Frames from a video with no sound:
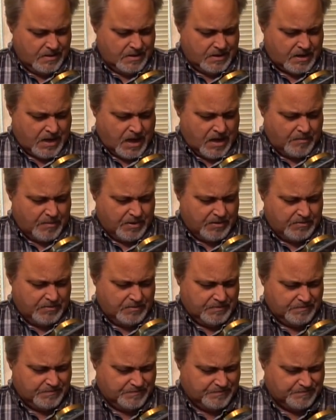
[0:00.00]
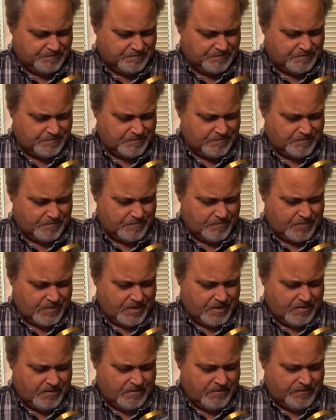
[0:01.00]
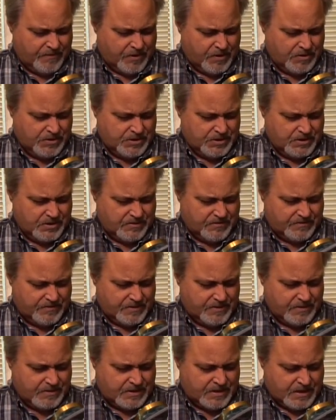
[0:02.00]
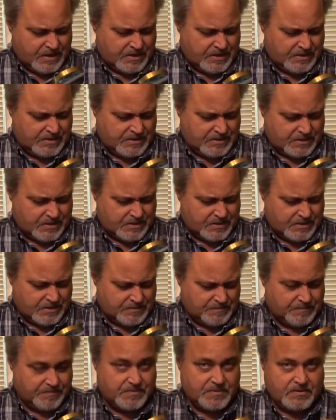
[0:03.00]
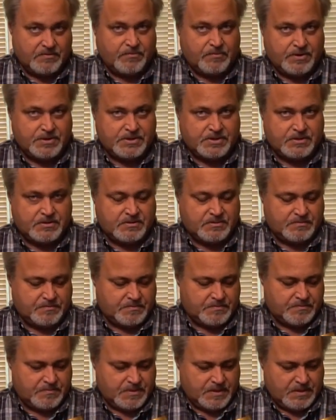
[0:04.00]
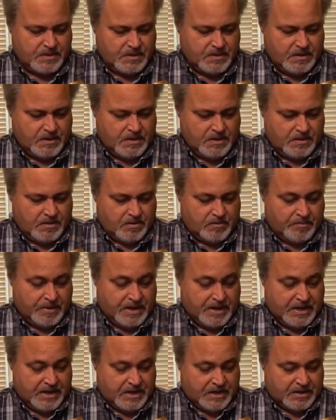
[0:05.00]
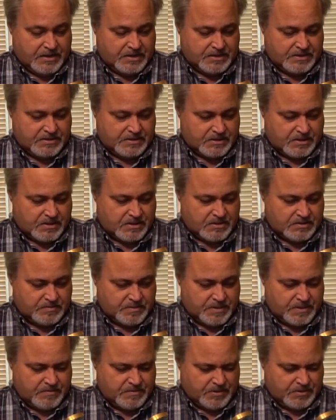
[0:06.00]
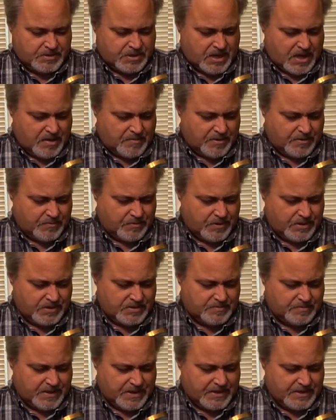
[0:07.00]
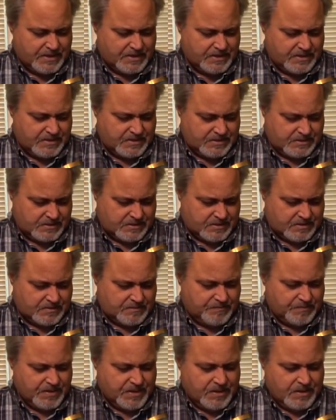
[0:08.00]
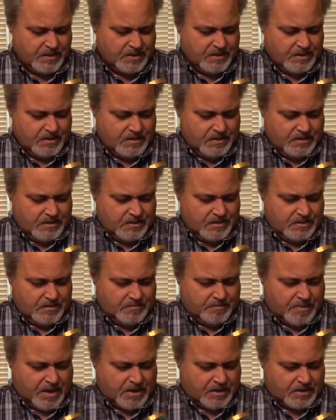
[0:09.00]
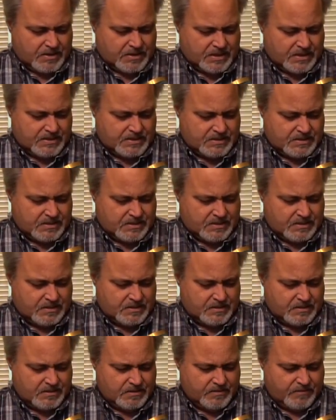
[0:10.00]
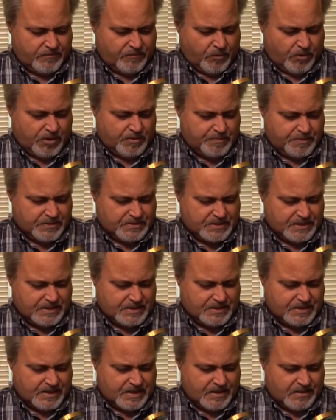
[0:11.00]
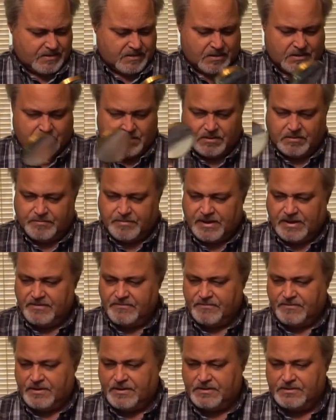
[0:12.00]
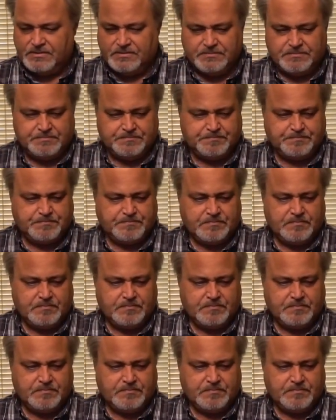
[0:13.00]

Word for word: common version of Cutty Sark, of which there are many Cutty Sarks, but the most common one is blended. It's bottled at 40% alcohol by volume,